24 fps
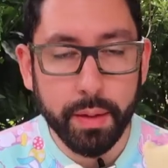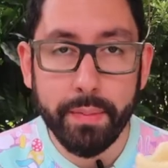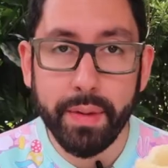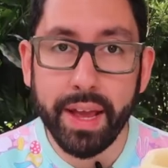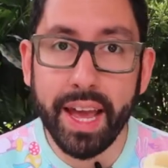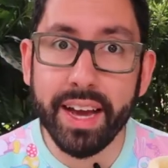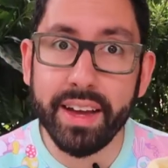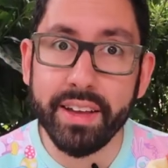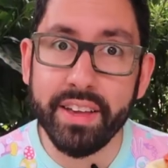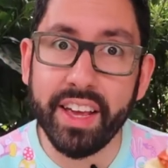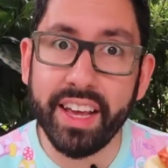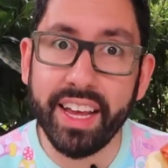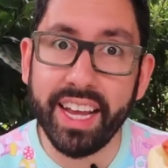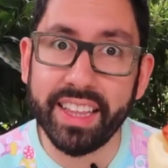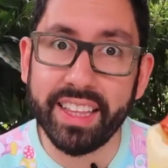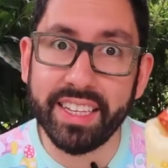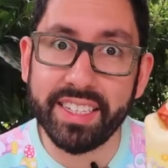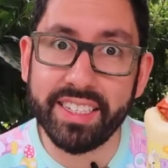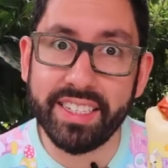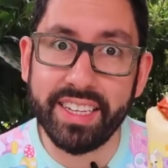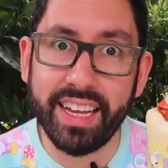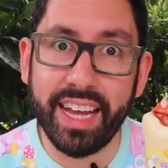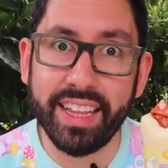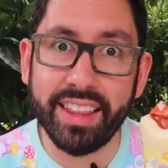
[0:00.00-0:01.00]
yeah, you can get
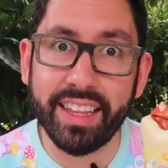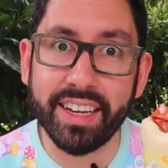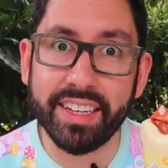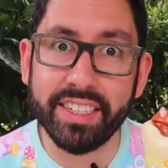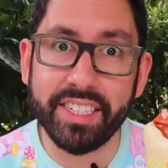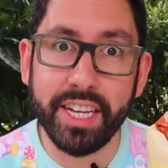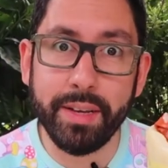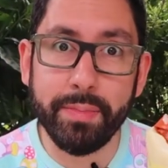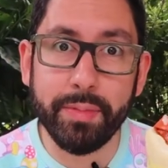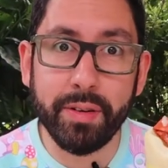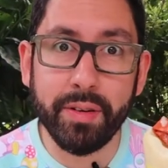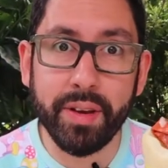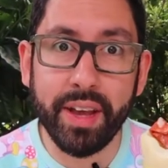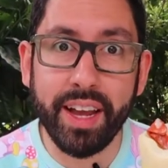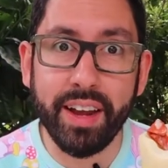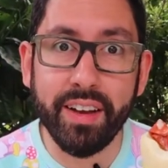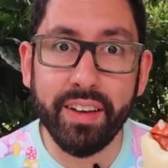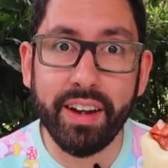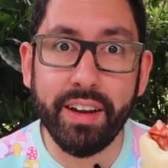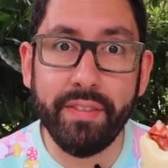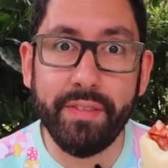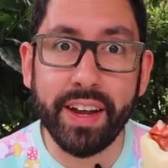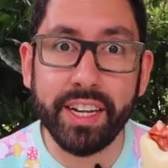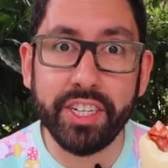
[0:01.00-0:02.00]
this at the gazebo here
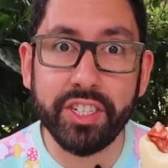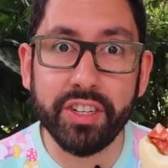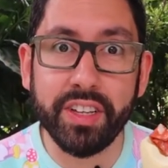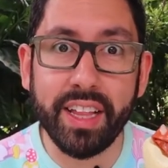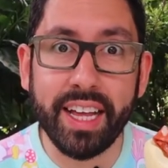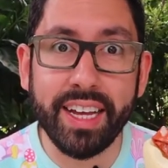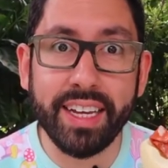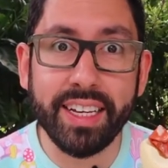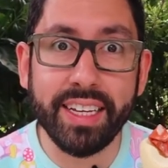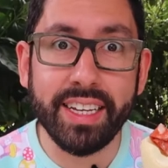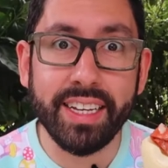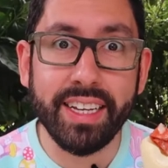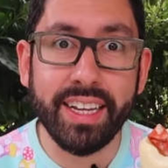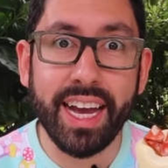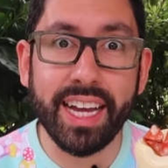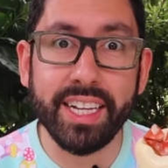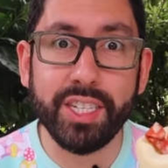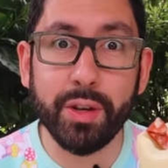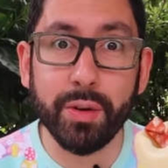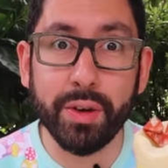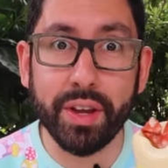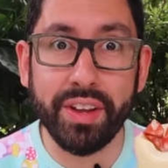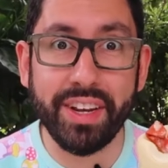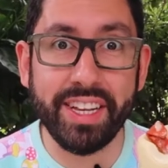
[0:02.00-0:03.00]
in Adventureland at
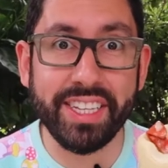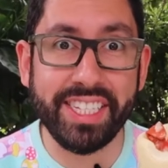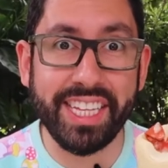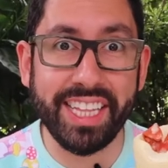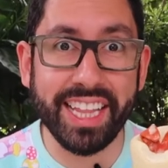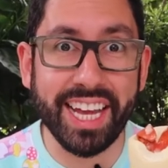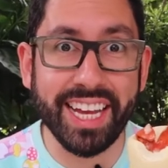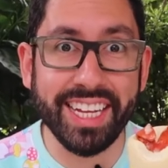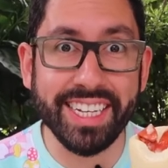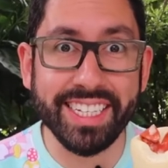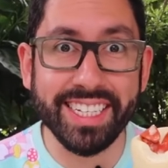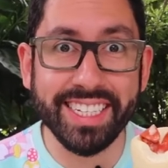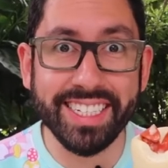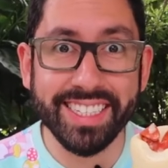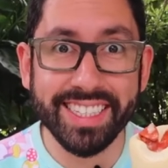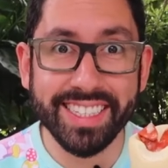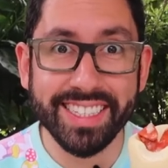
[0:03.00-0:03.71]
Tokyo Disneyland.